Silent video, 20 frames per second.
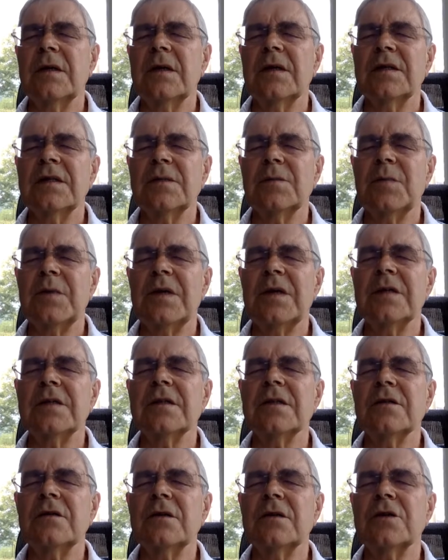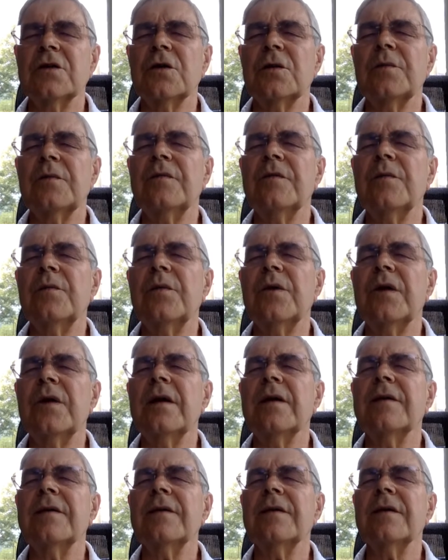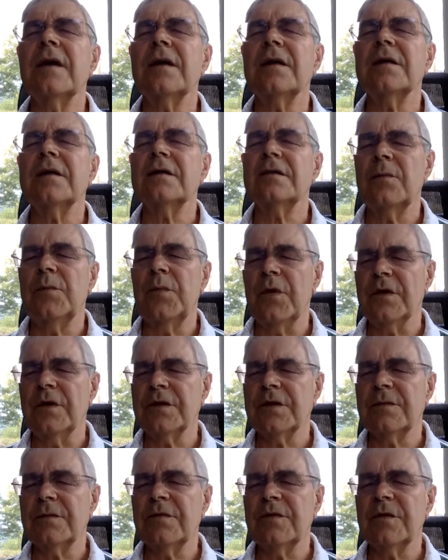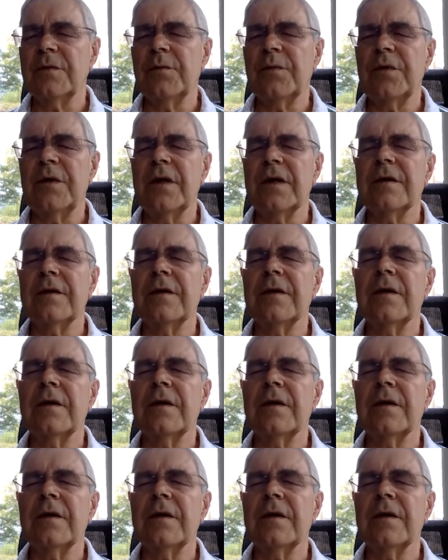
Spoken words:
space at the top of the breath and at the bottom of the breath,